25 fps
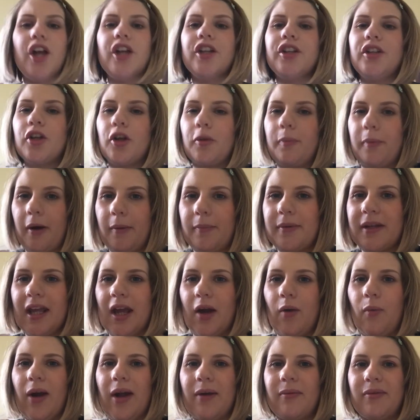You could probably
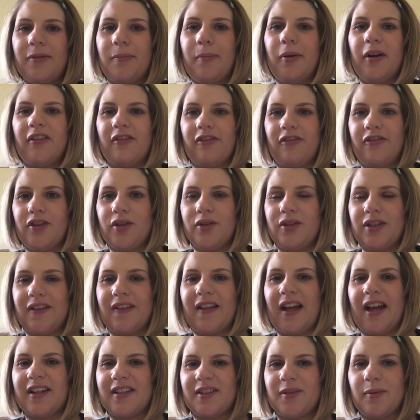get away with putting food in
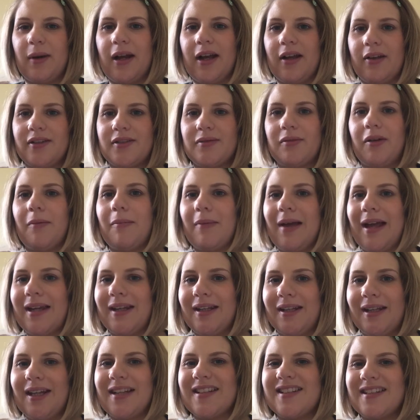that as well, so I
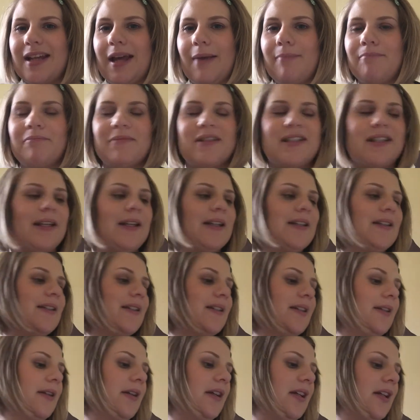may attempt
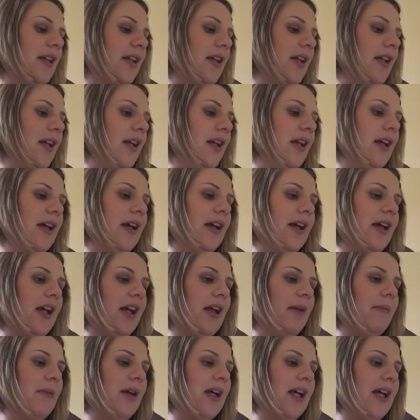it
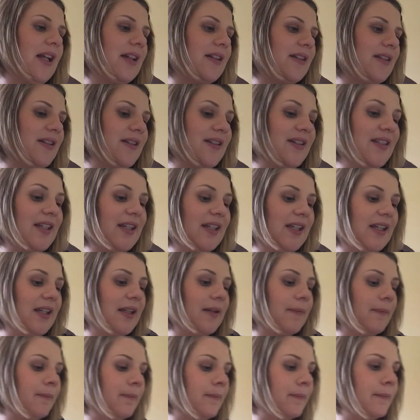and
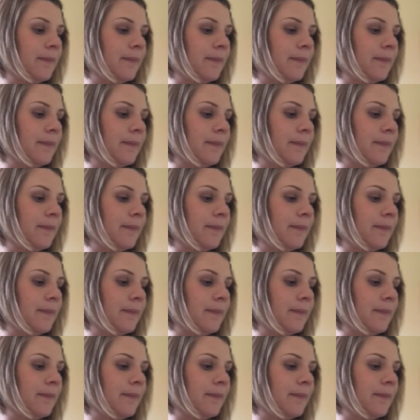seeing.